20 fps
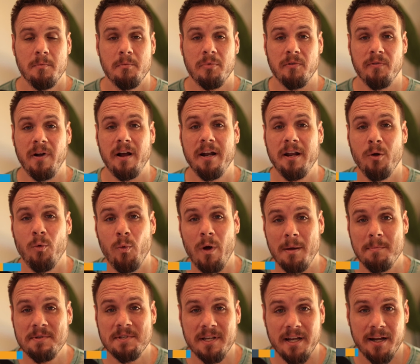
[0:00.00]
Providing
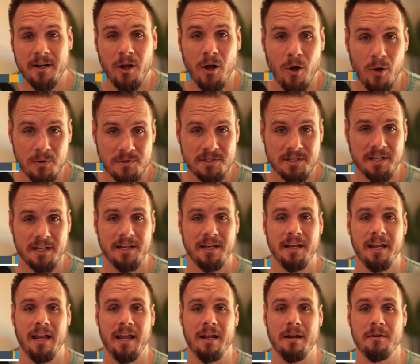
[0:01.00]
website
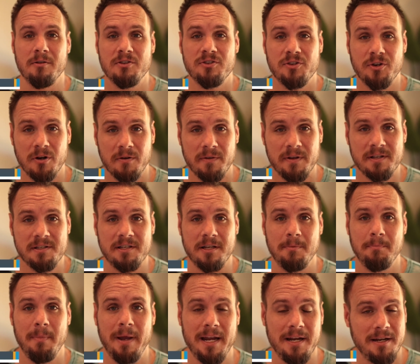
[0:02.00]
hosting and service
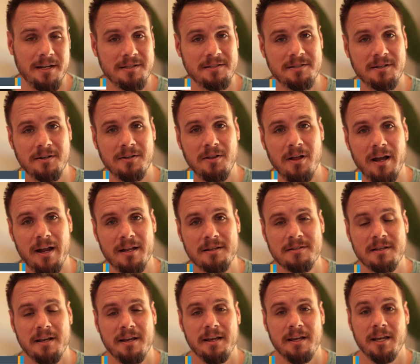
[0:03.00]
and maintenance to
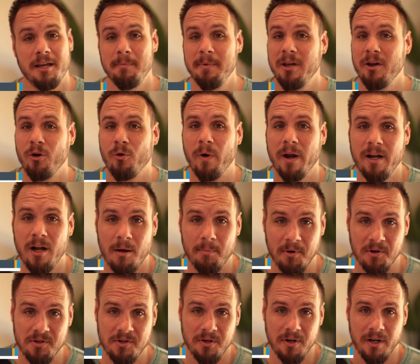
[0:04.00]
clients can be a great
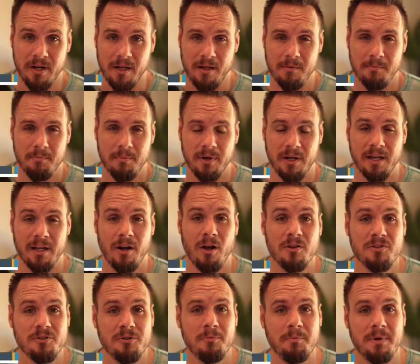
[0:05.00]
opportunity, but can
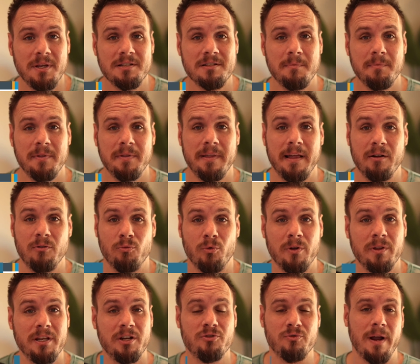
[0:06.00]
also be something that
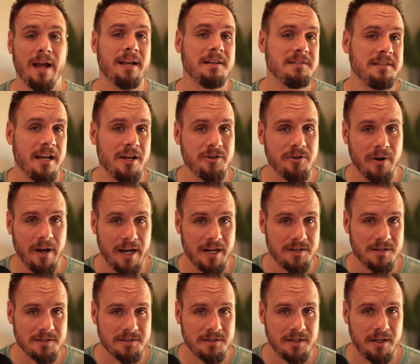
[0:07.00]
really drags down your
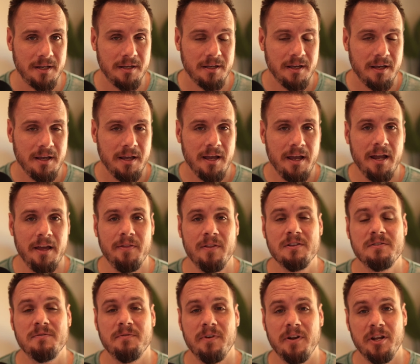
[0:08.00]
agency. In
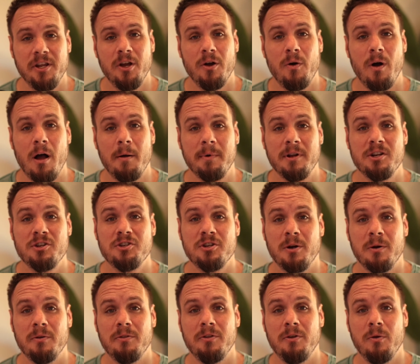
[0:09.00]
this video, I'm going to
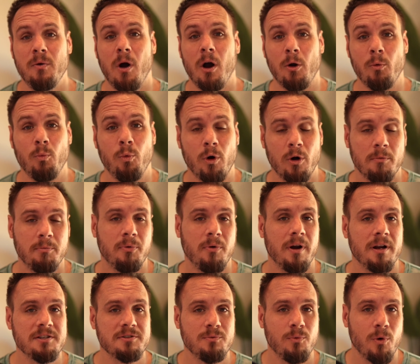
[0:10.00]
share with you our
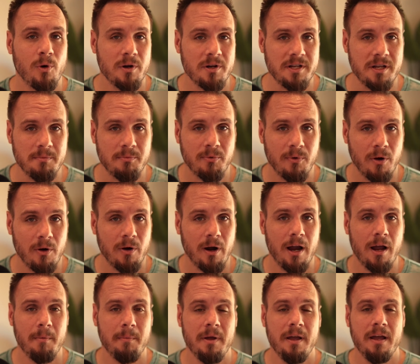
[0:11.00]
WordPress Warranty
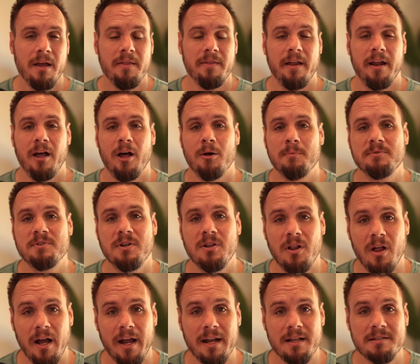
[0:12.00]
program that helps
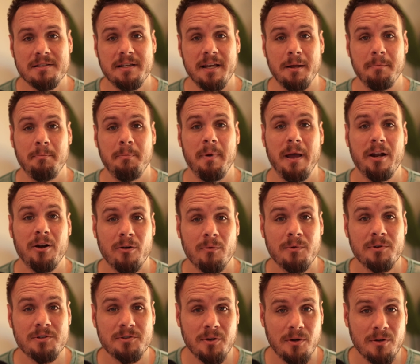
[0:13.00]
clients get better
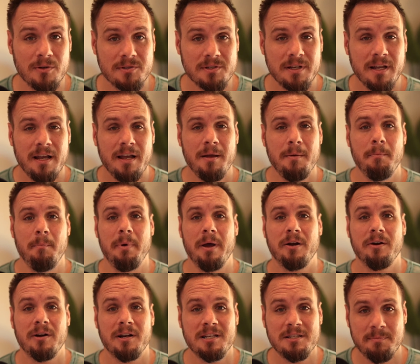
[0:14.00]
results,
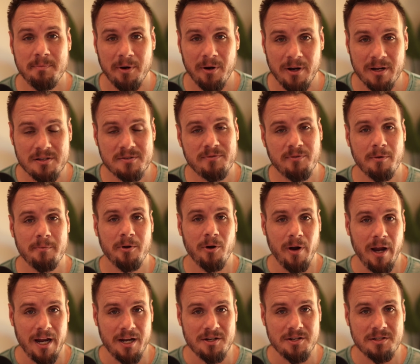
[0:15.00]
better experience from
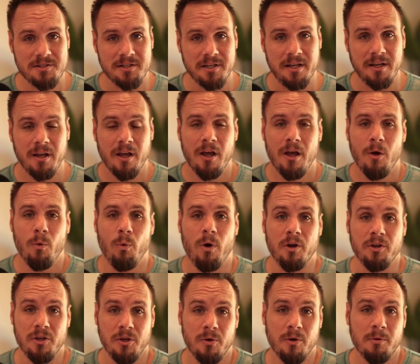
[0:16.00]
your agency,
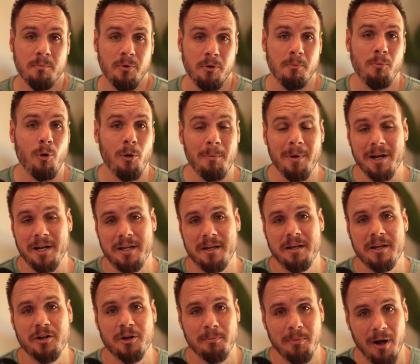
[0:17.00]
while you can put more
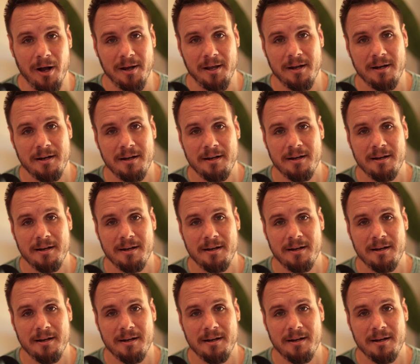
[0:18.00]
money in your pocket.